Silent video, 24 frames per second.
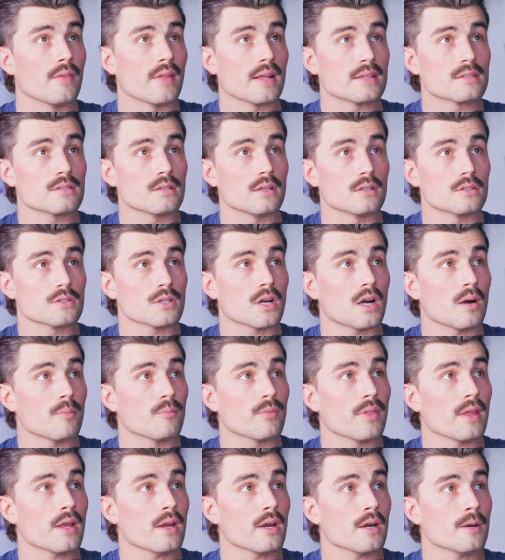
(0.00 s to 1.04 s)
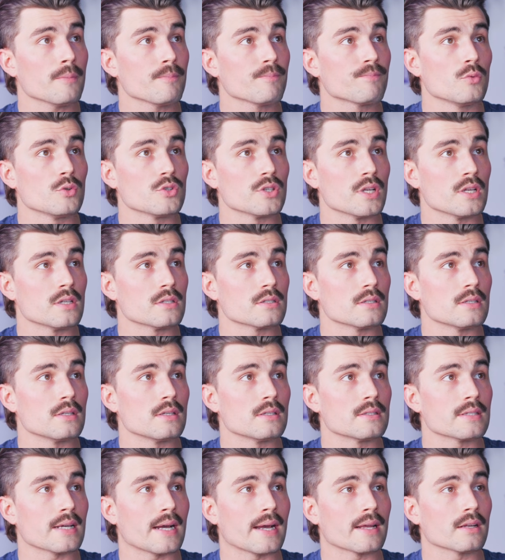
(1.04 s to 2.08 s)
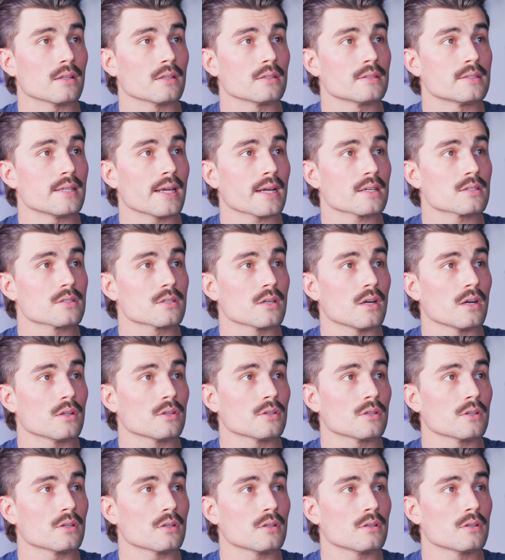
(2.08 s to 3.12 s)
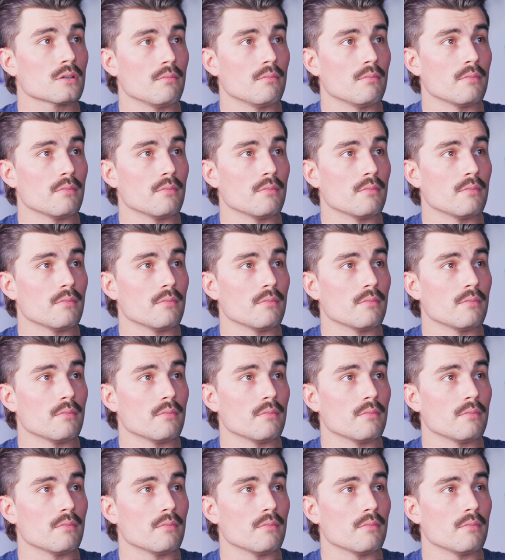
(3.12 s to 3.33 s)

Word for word: That's the top there. We change the title and text color,